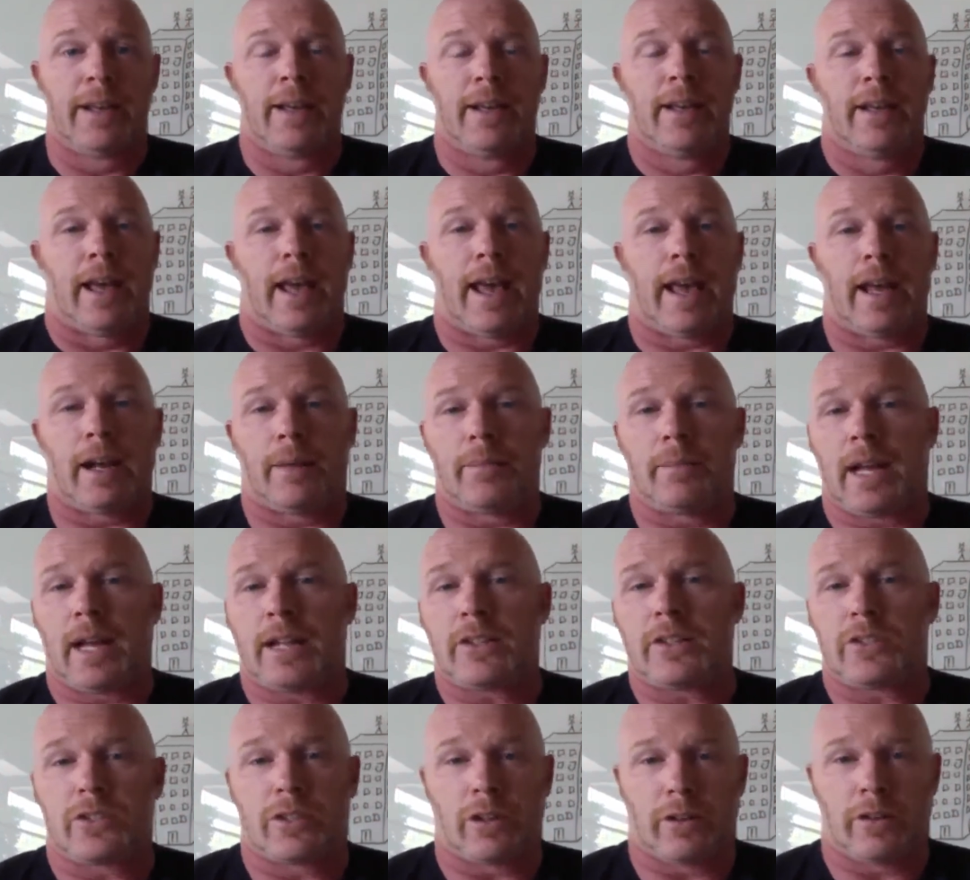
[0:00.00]
And I'm not
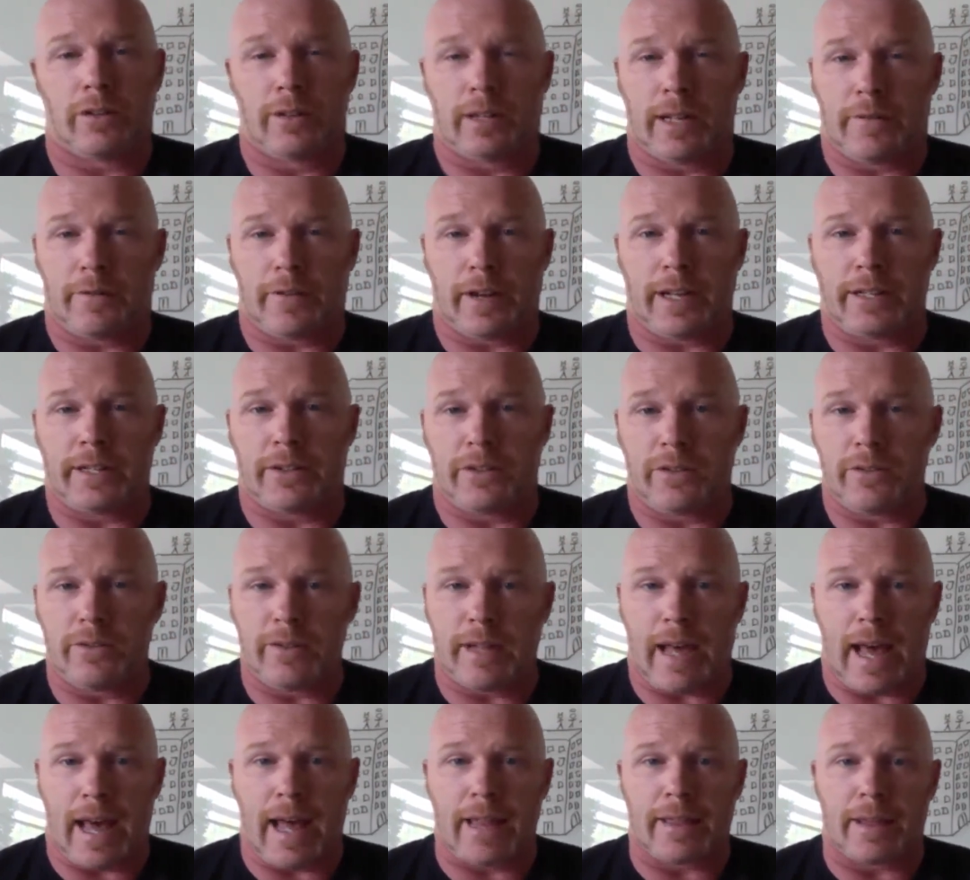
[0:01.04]
certain that if I do
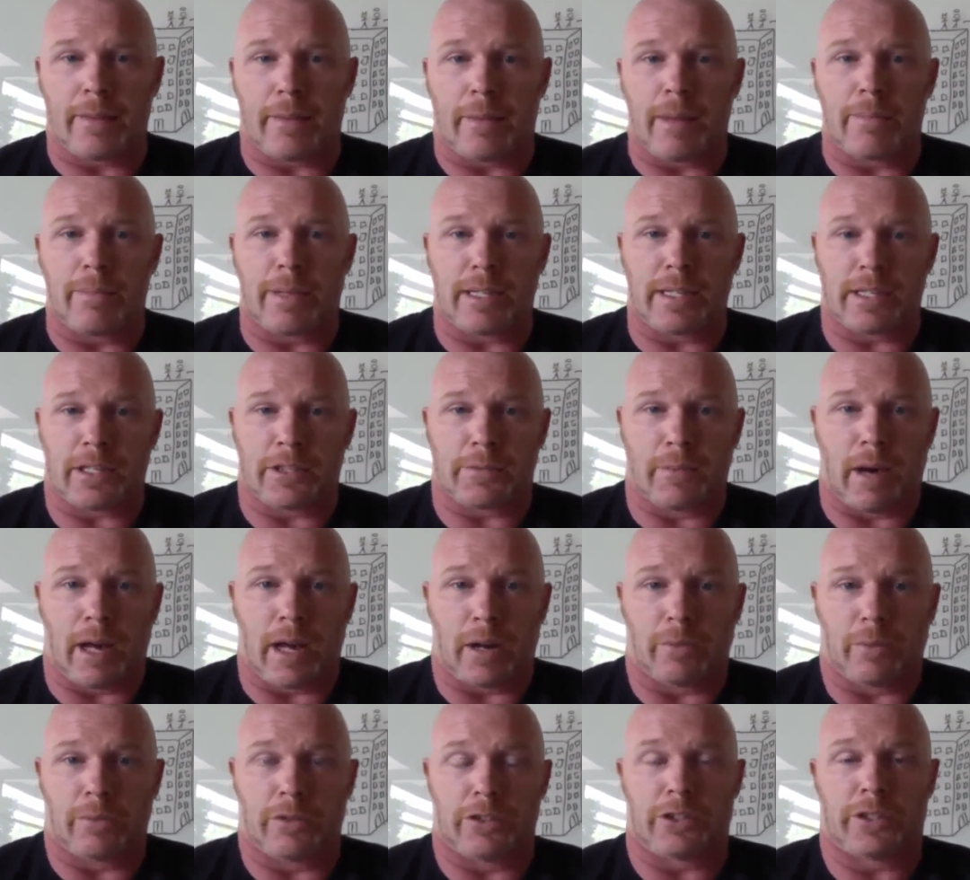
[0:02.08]
that, that my business model will
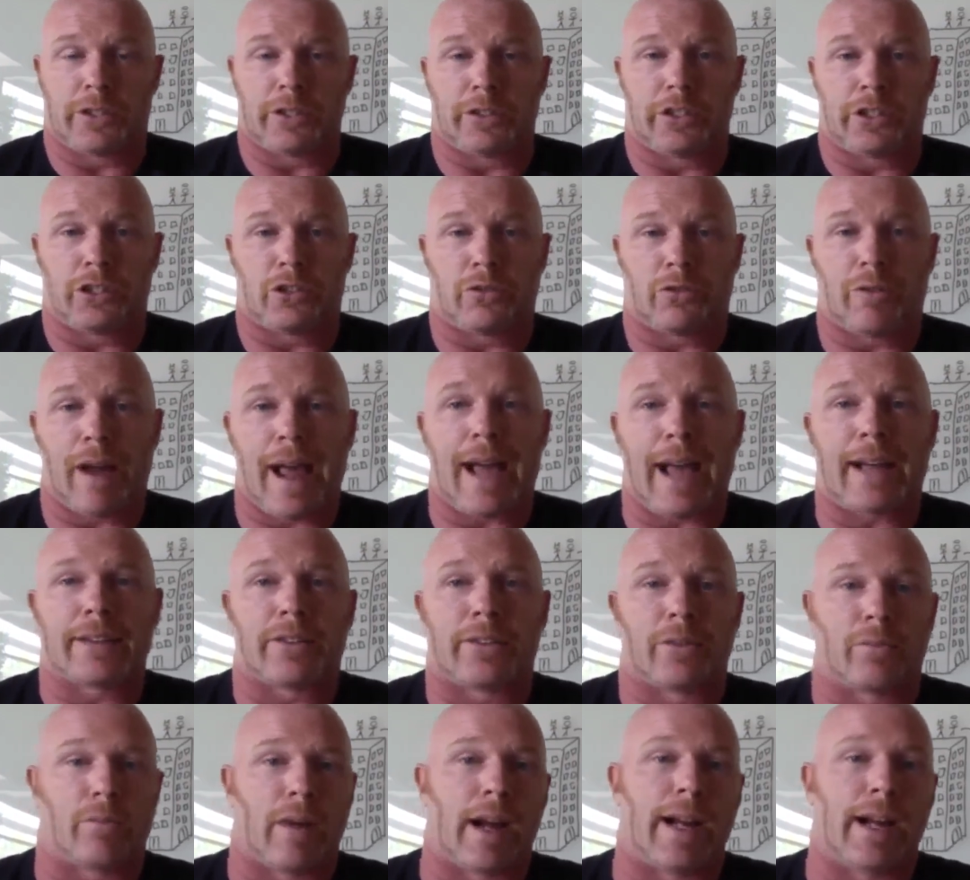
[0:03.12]
still attract the
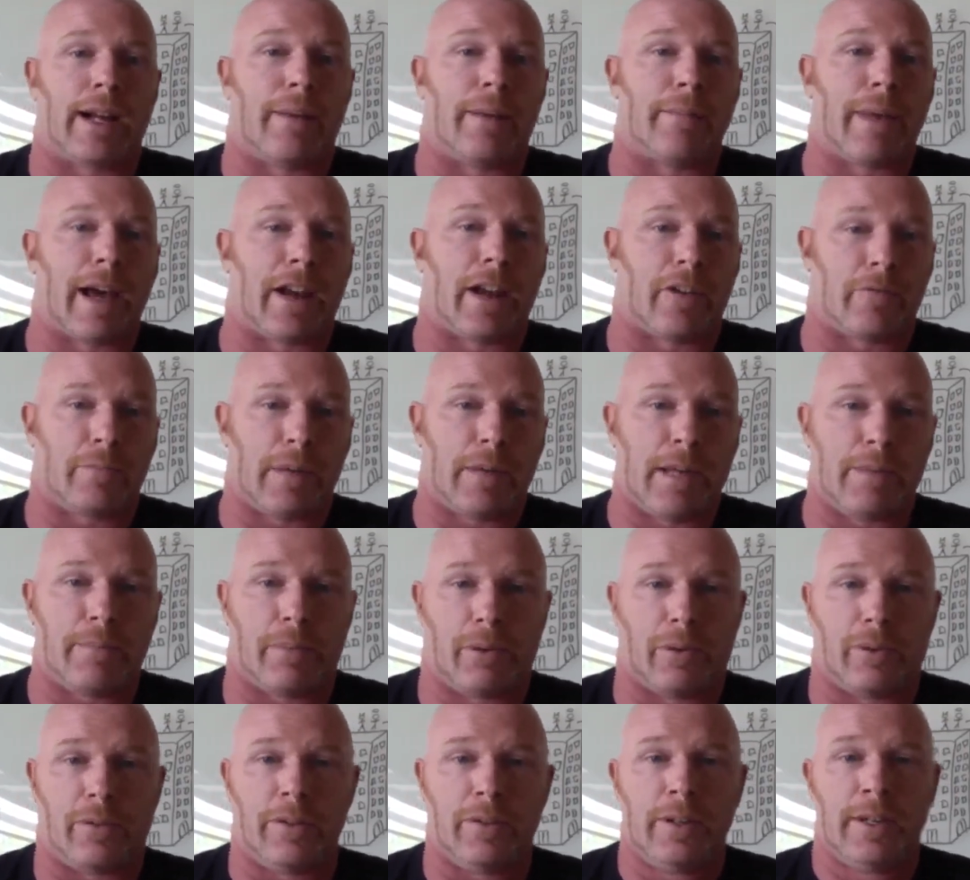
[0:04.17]
right amount of
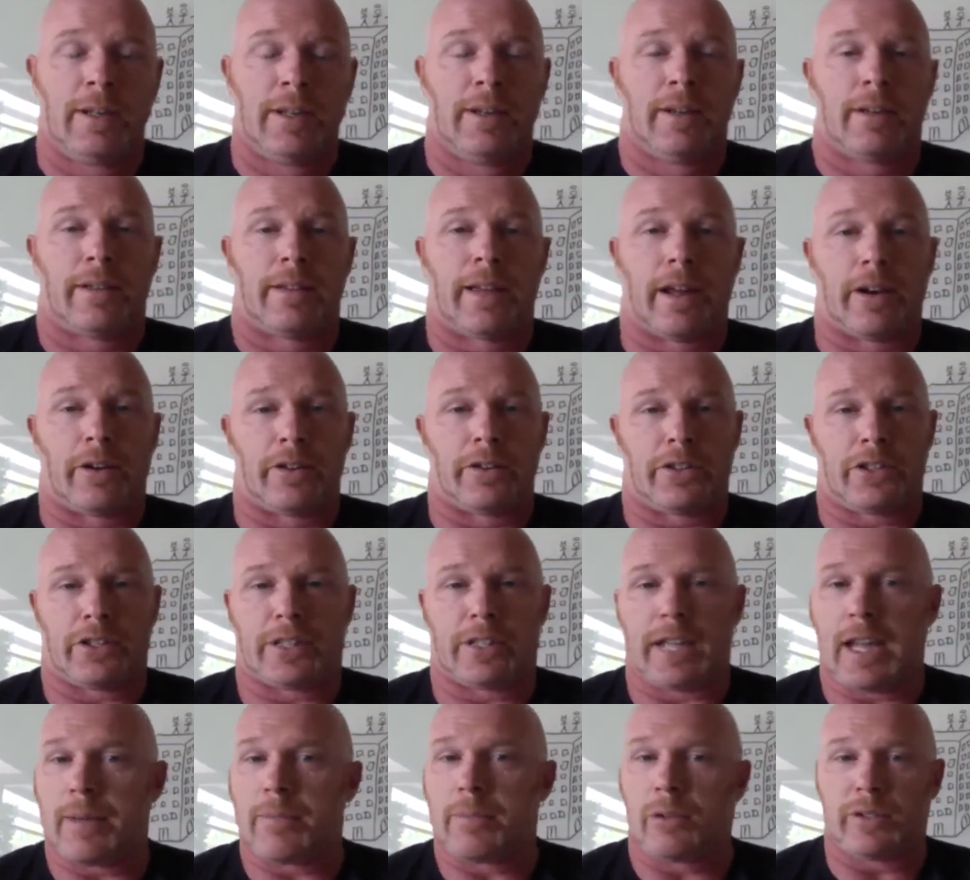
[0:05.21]
people that are
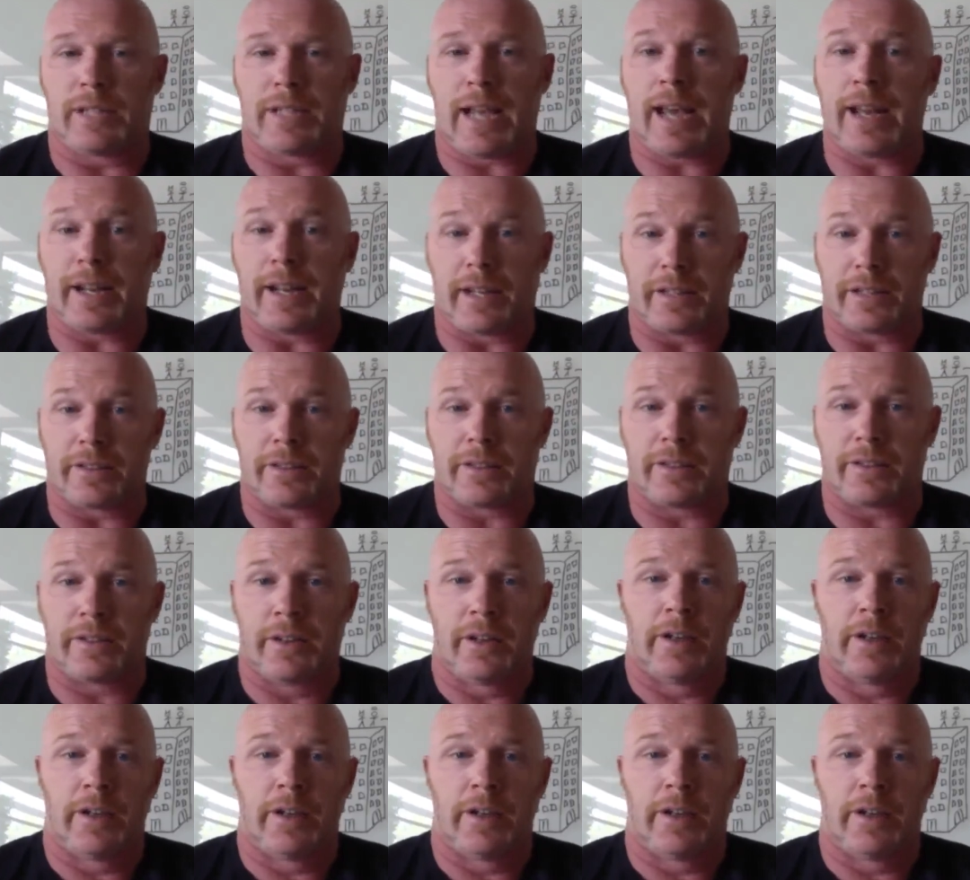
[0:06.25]
stable tenants.